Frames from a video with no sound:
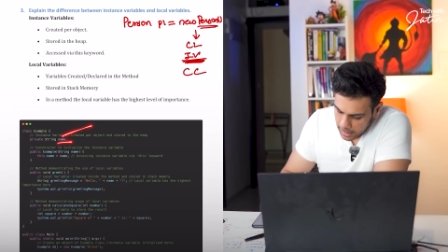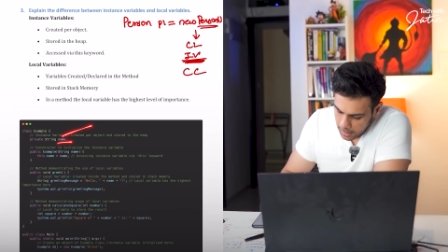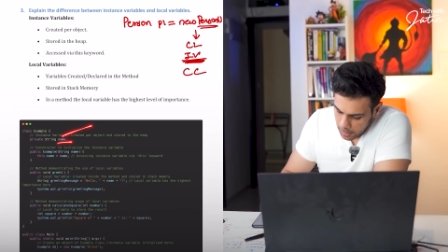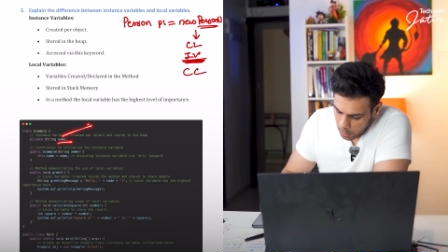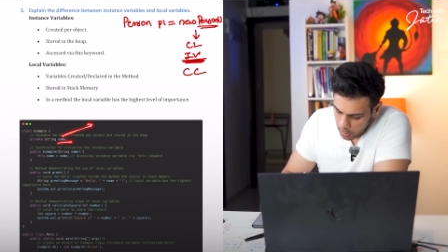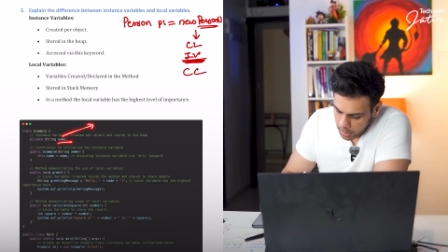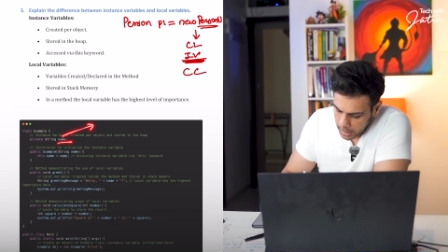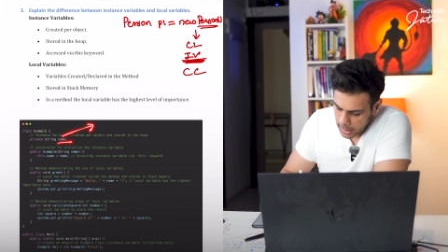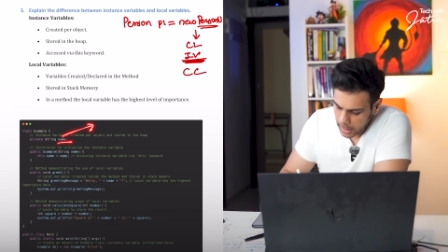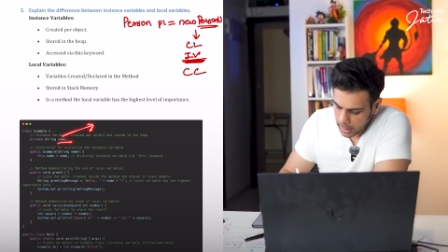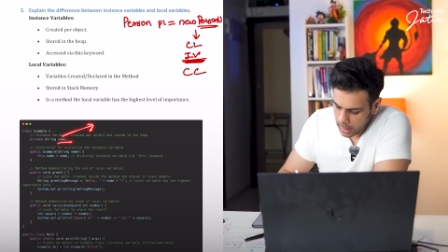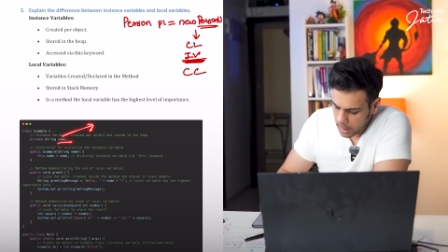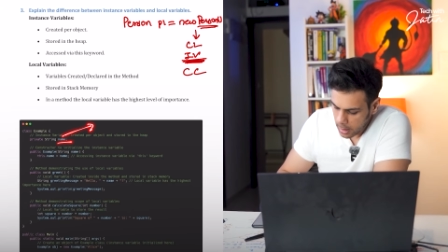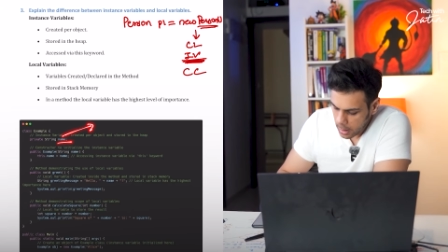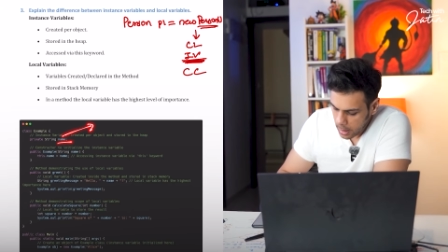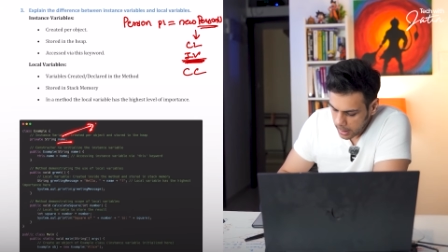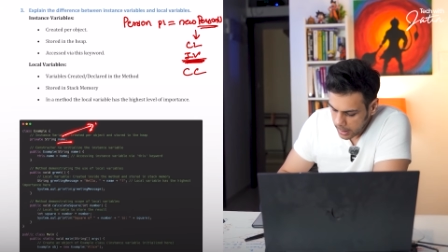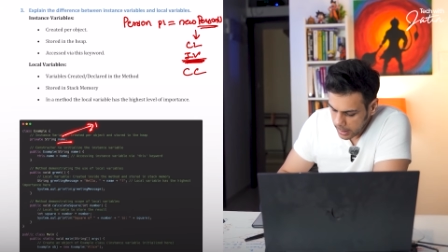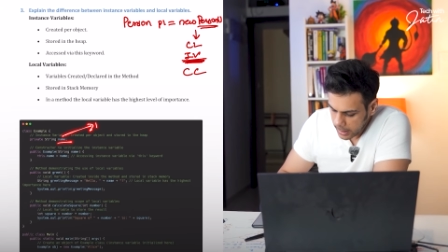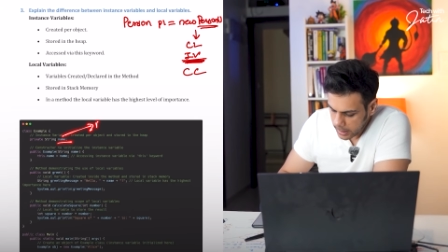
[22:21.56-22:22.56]
okay,
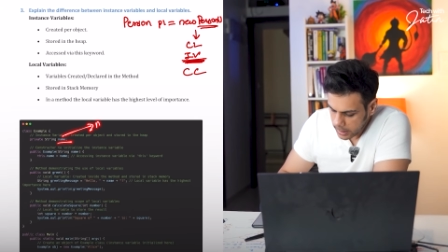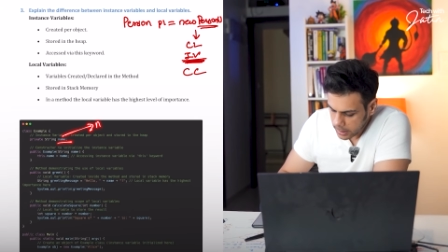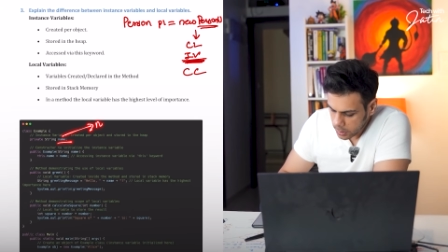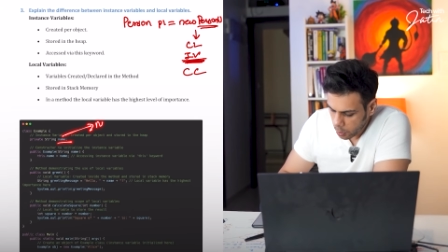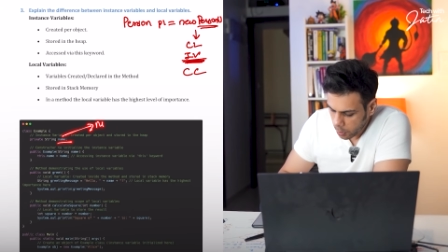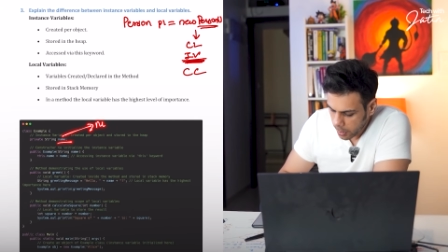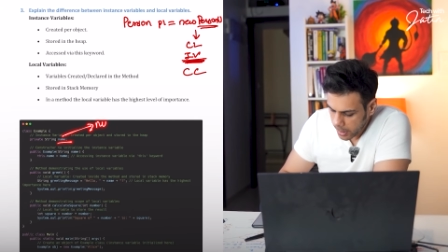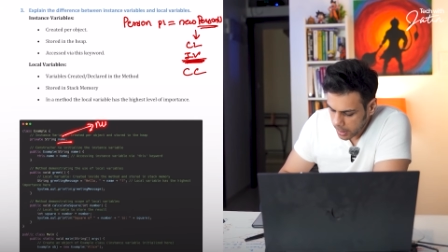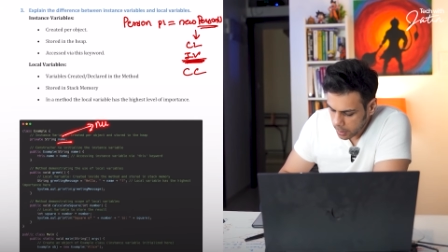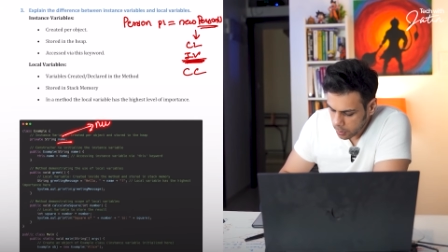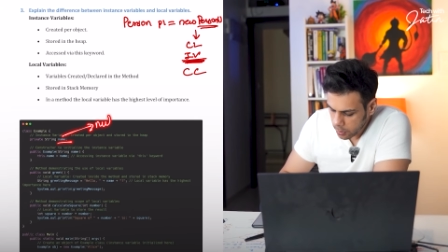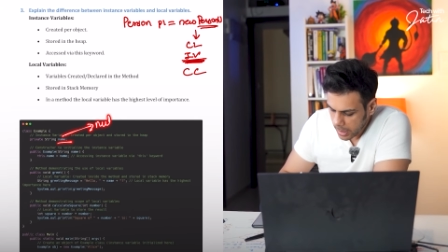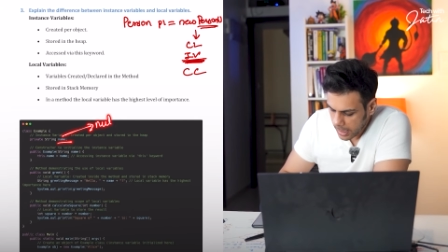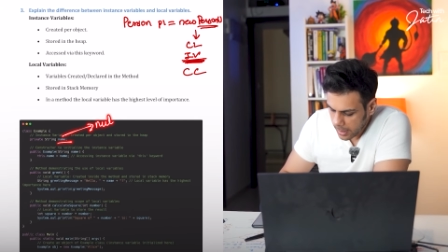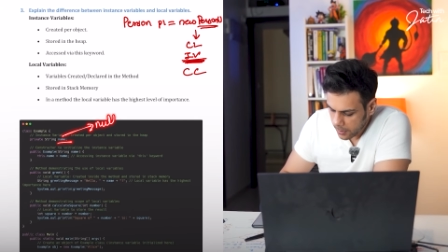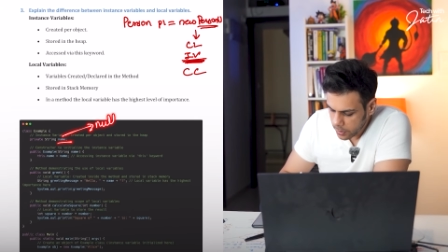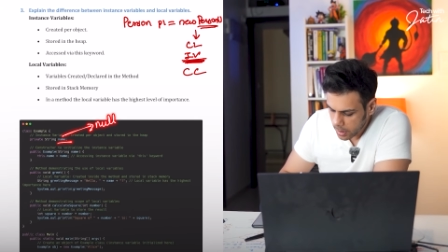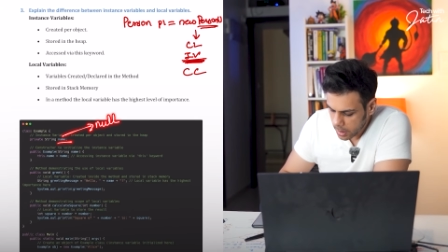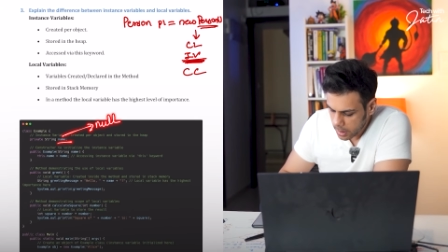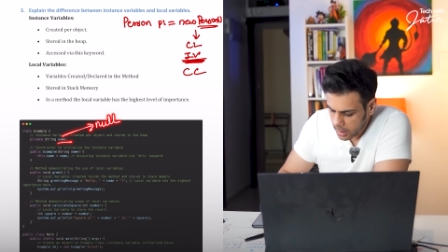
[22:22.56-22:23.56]
is going to
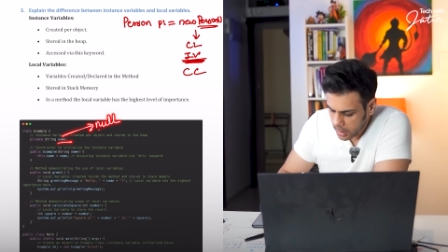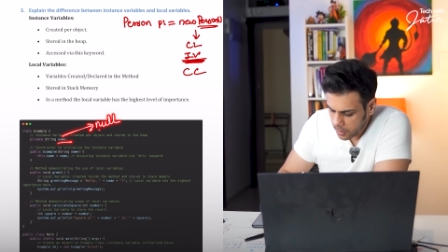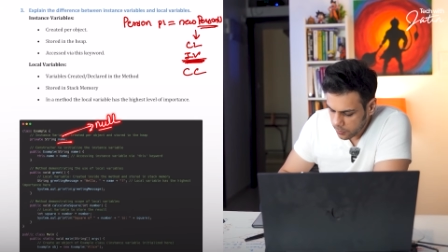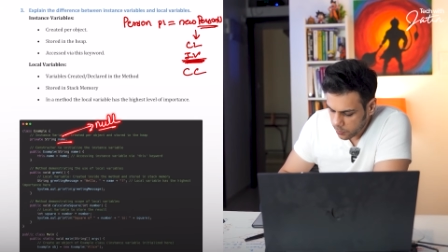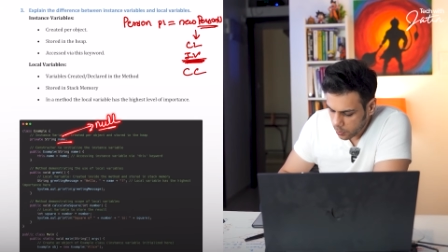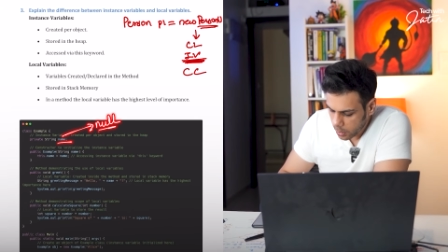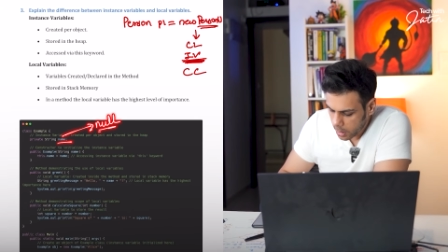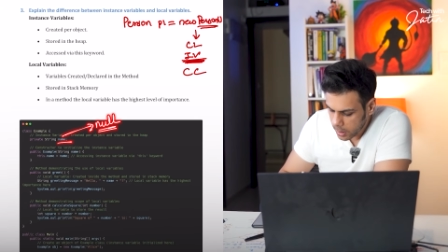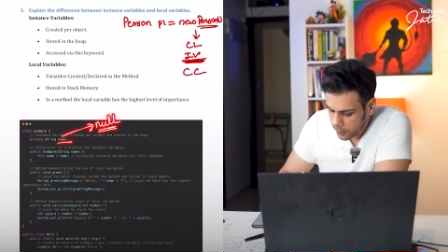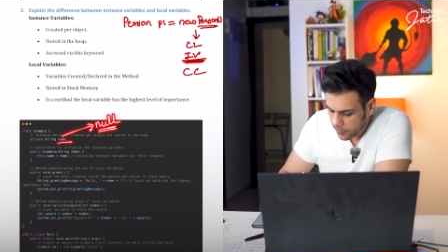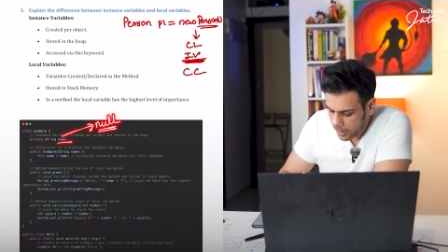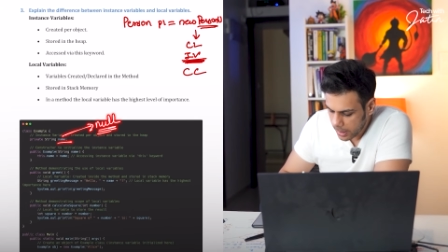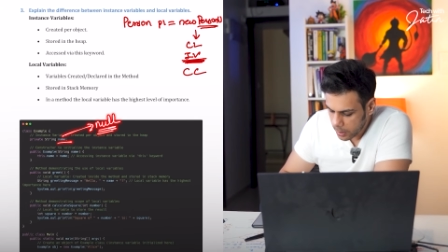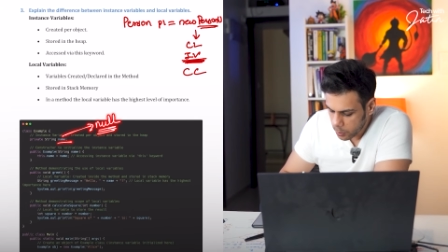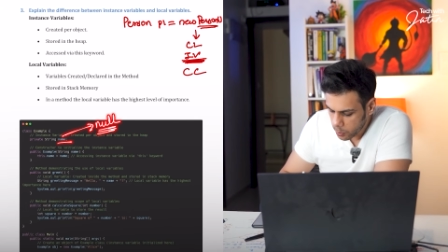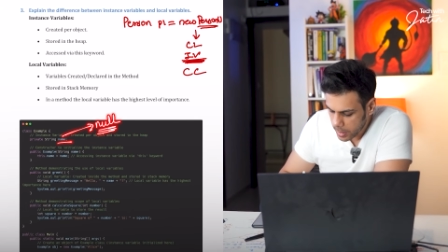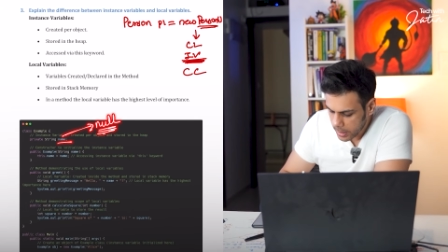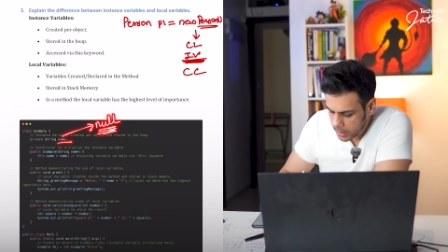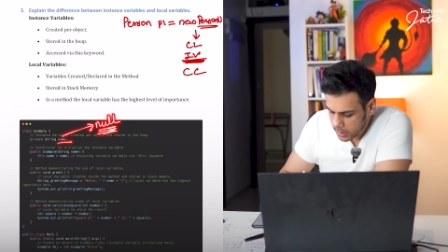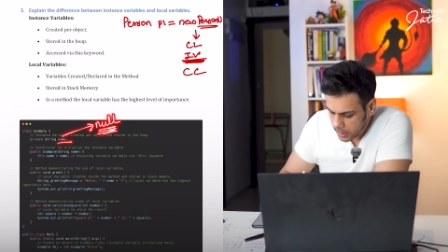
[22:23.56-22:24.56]
have the default
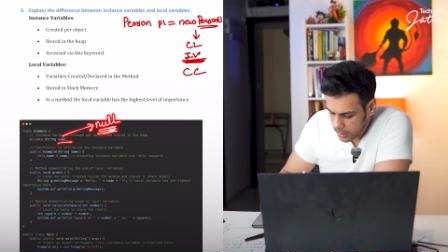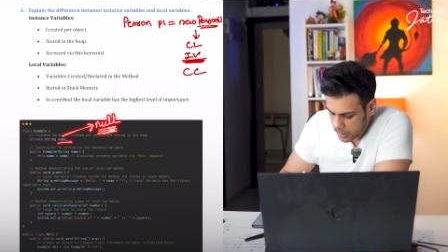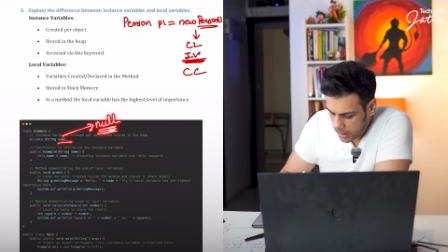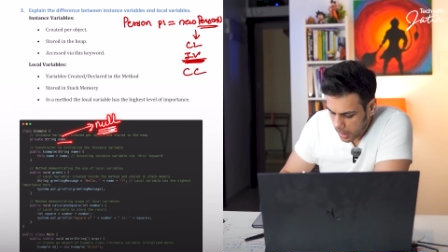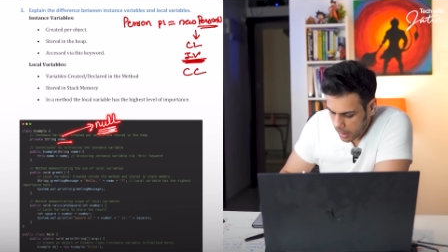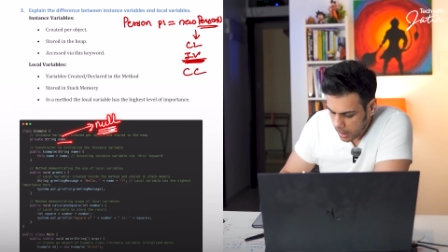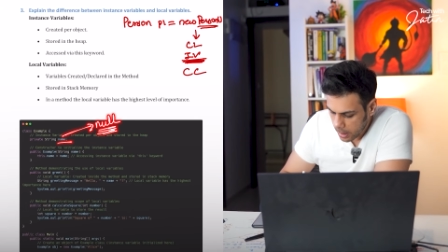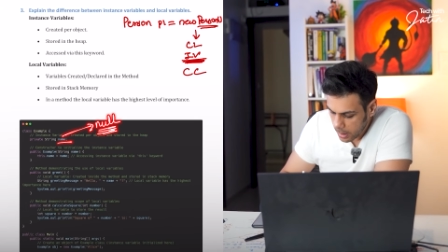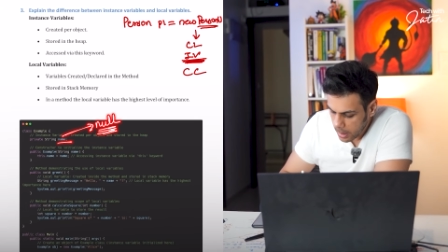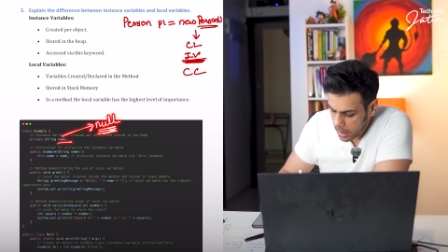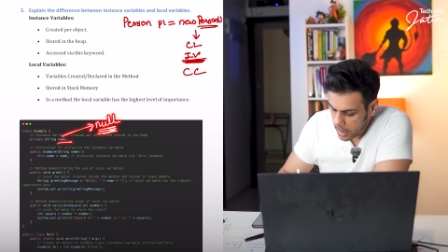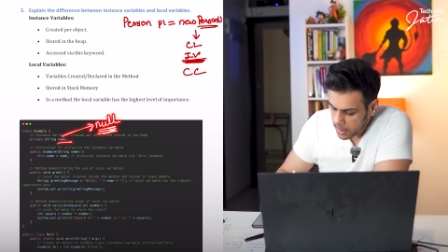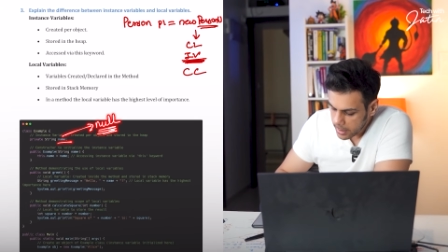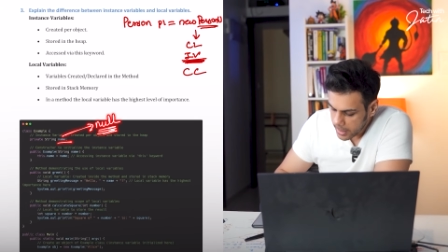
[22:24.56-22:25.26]
value as null.